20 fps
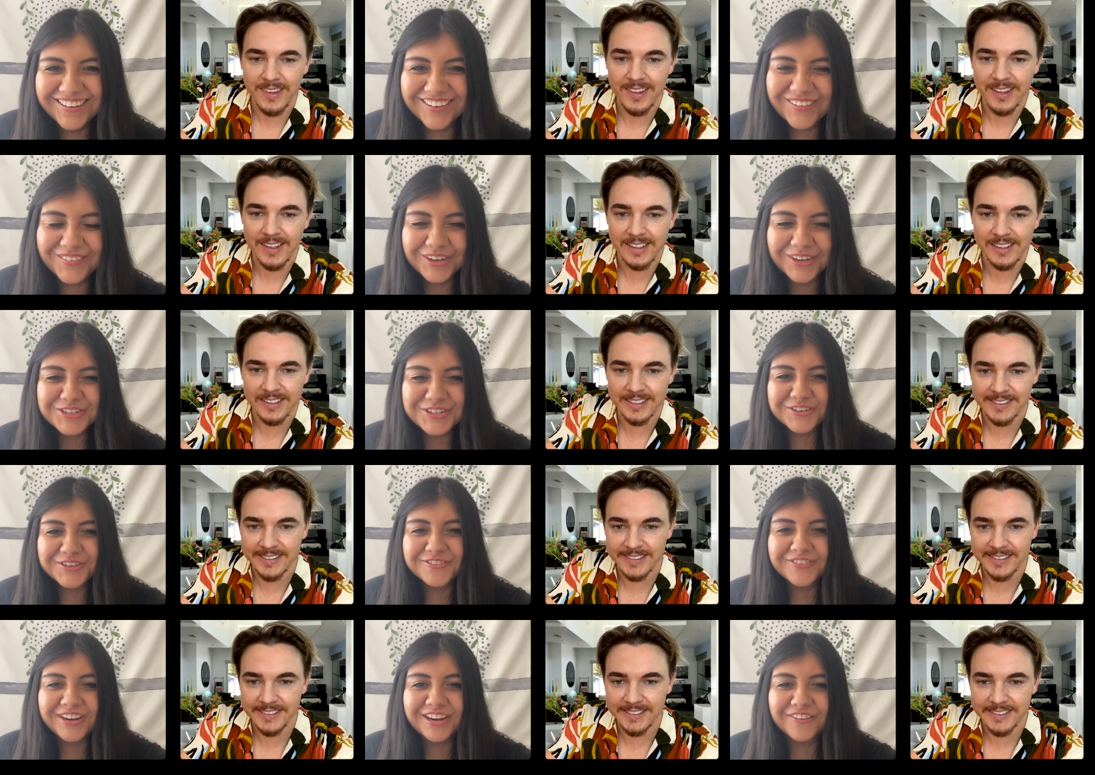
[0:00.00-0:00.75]
Speaker 1: What's your
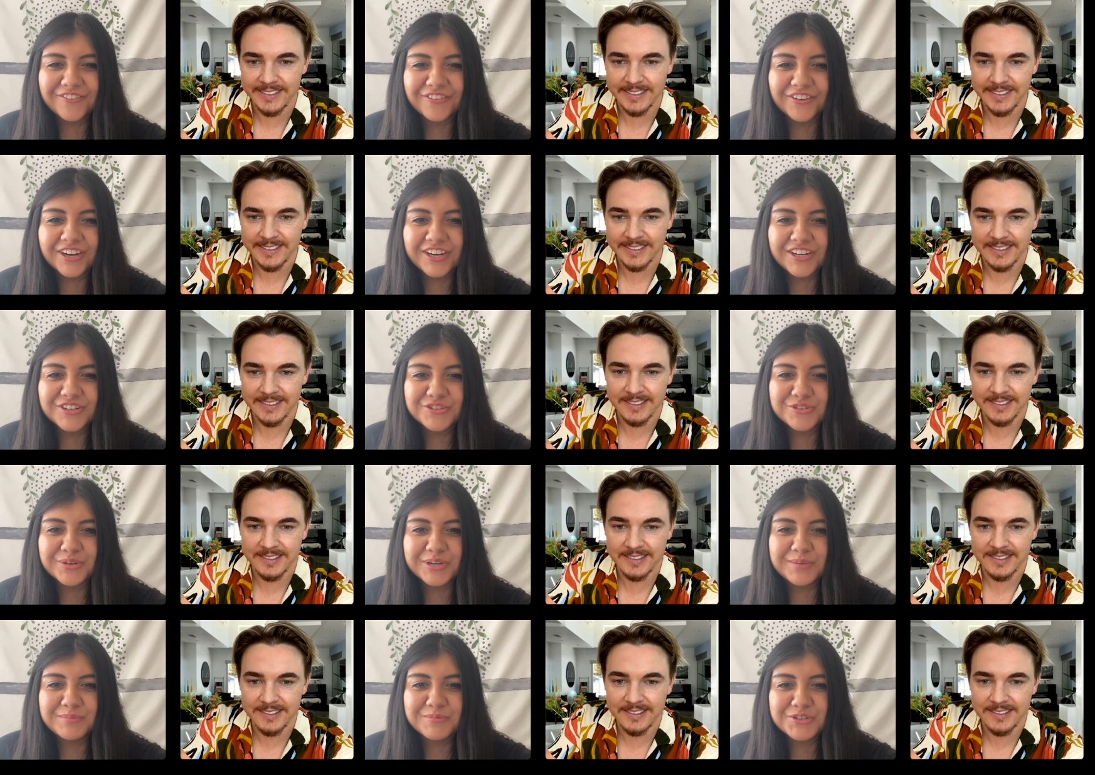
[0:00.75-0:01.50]
favorite
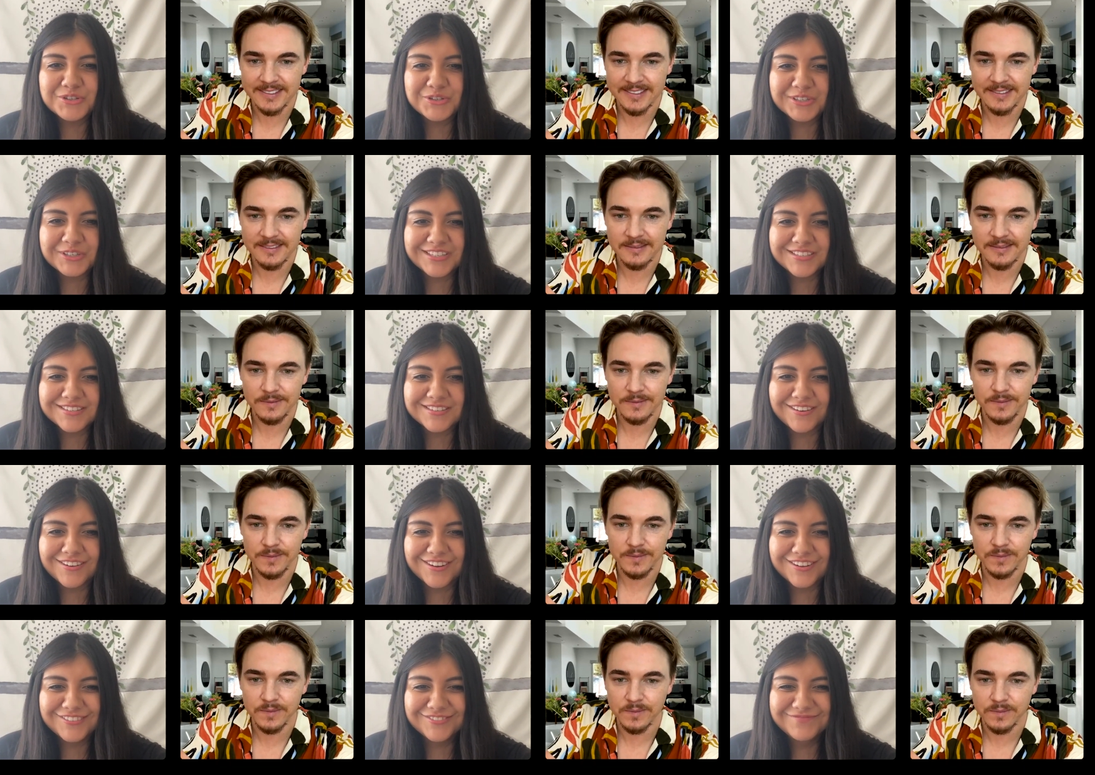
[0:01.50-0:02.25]
Dream Street
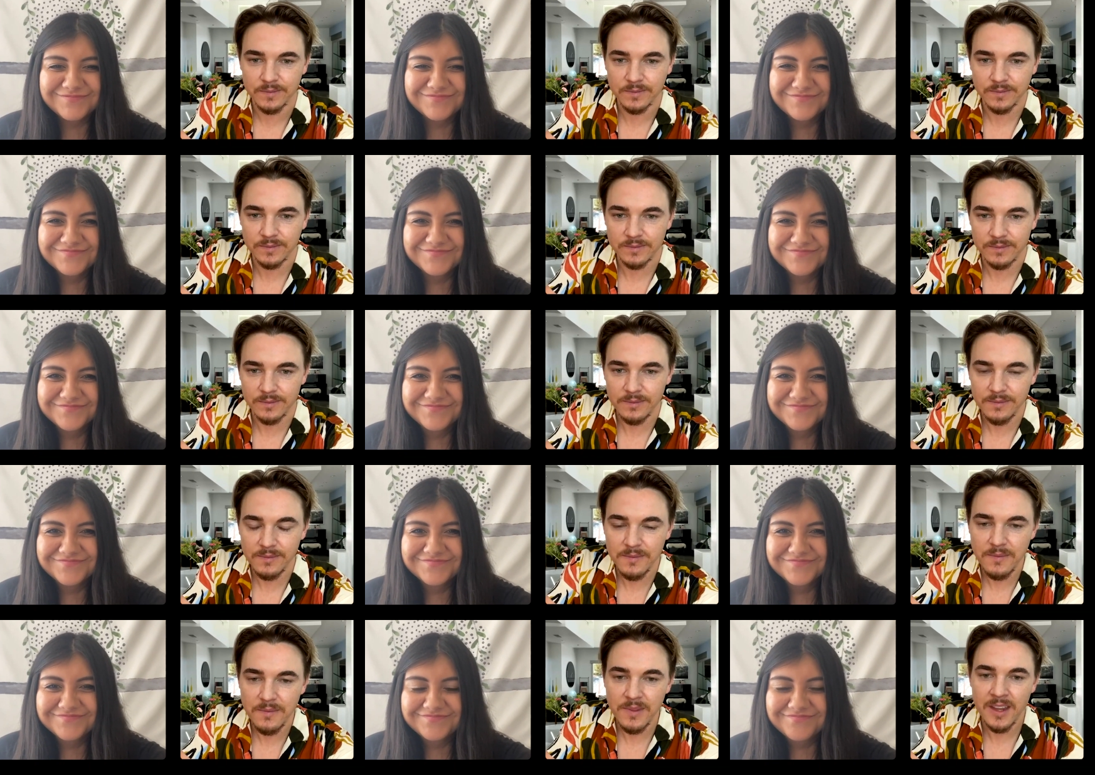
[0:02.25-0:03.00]
song?
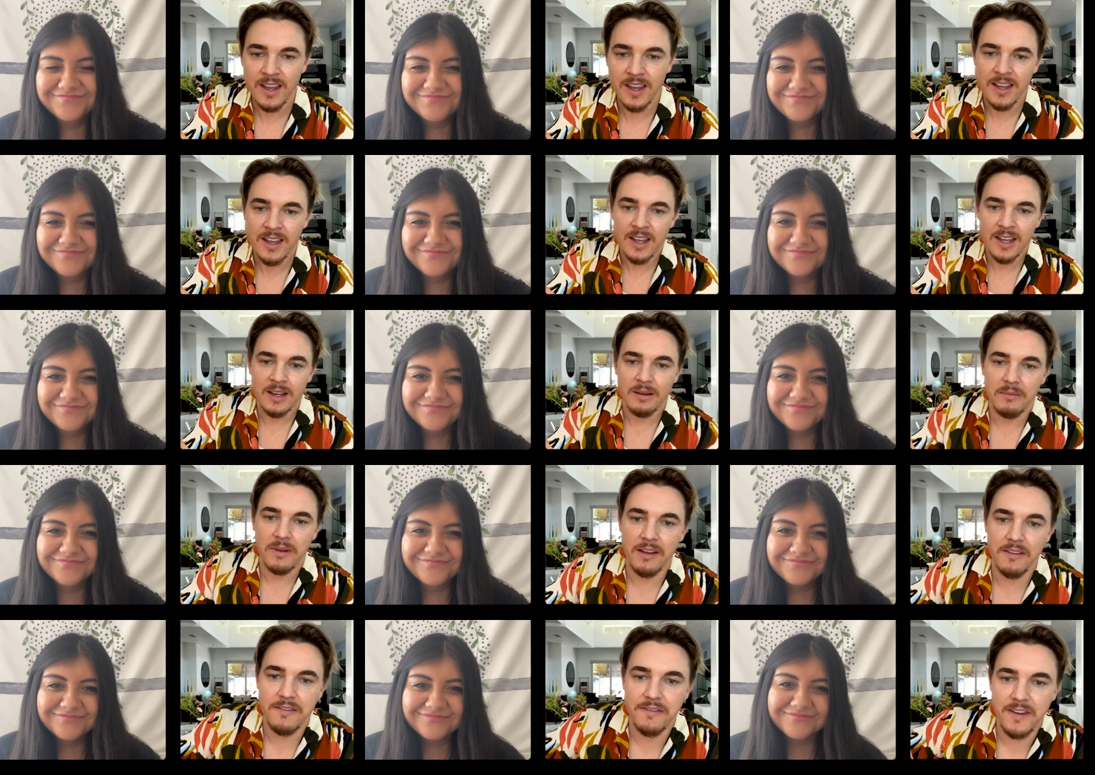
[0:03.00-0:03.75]

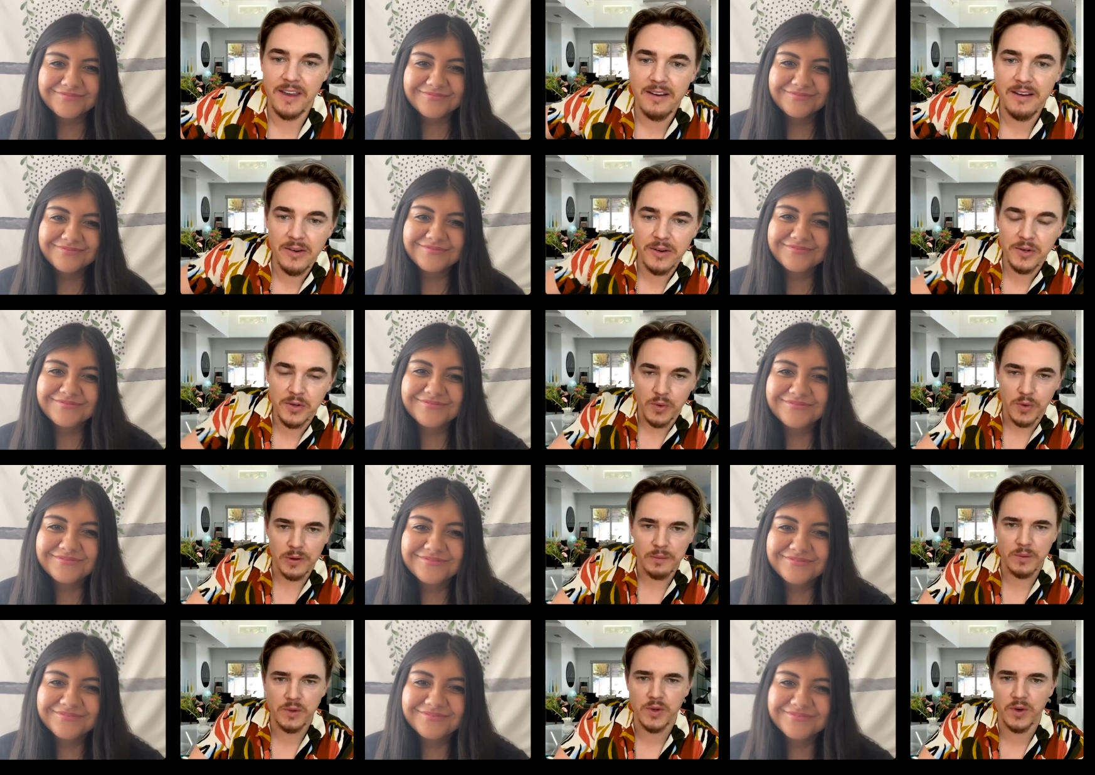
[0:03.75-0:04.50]
Speaker 2: My favorite
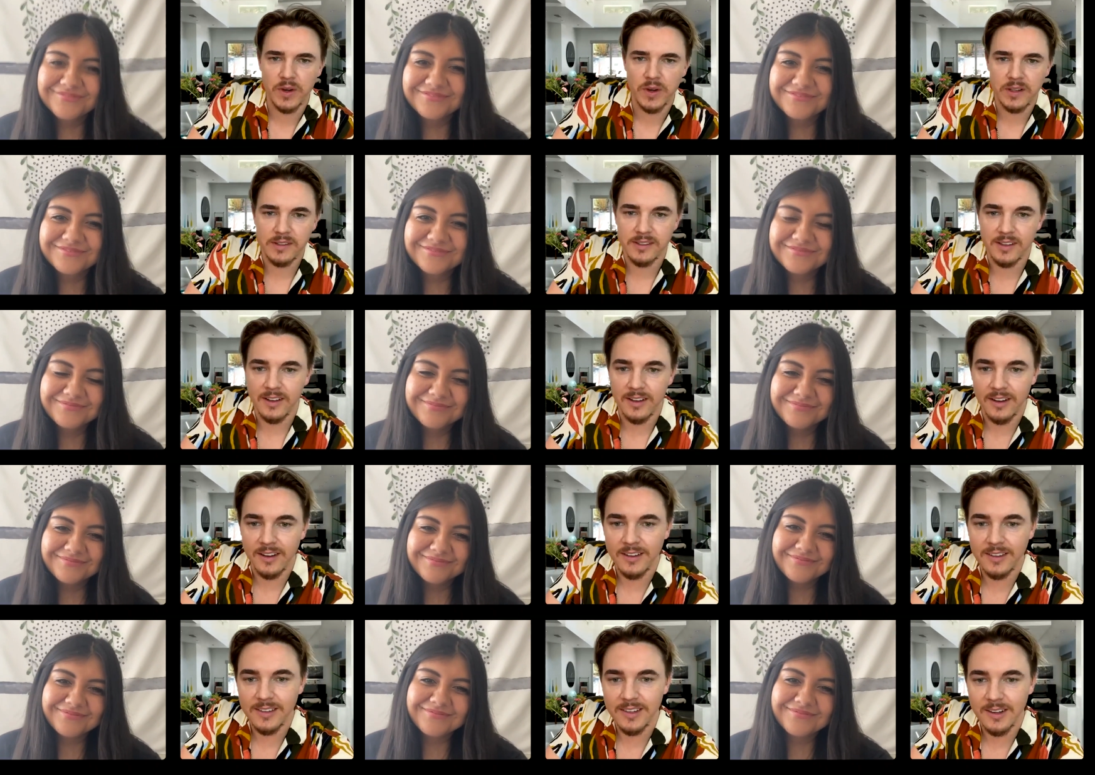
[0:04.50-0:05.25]
Dream Street
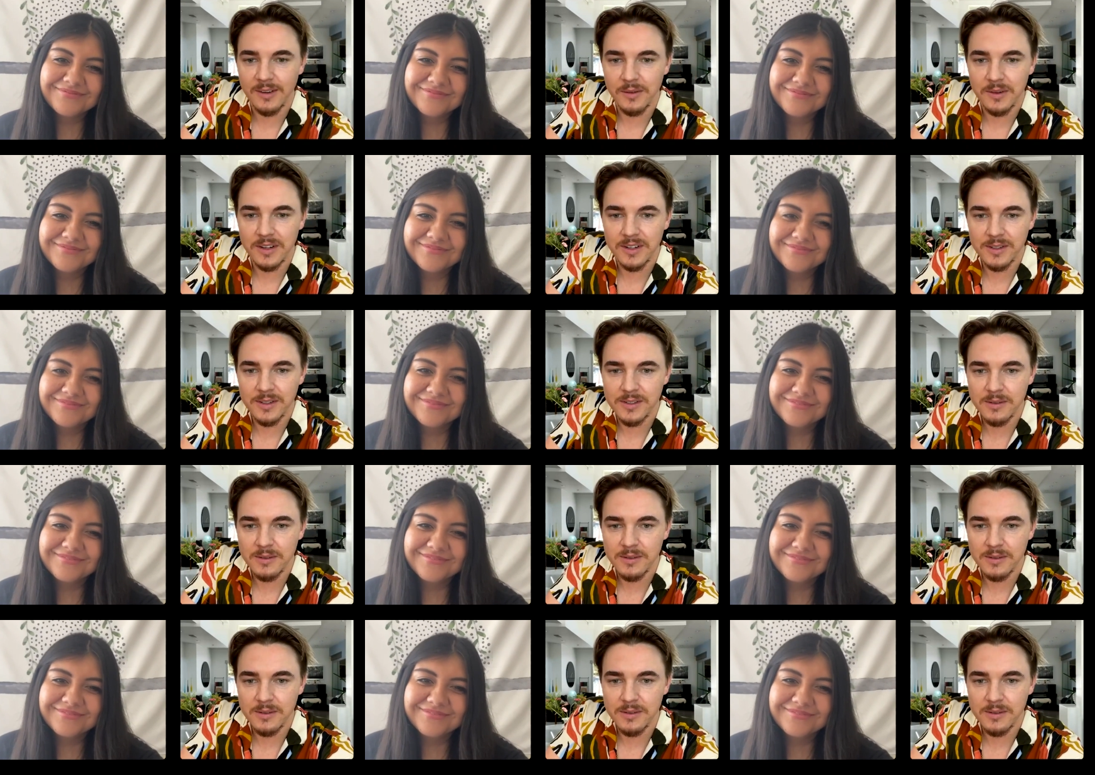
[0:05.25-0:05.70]
song. Hold on, I want to do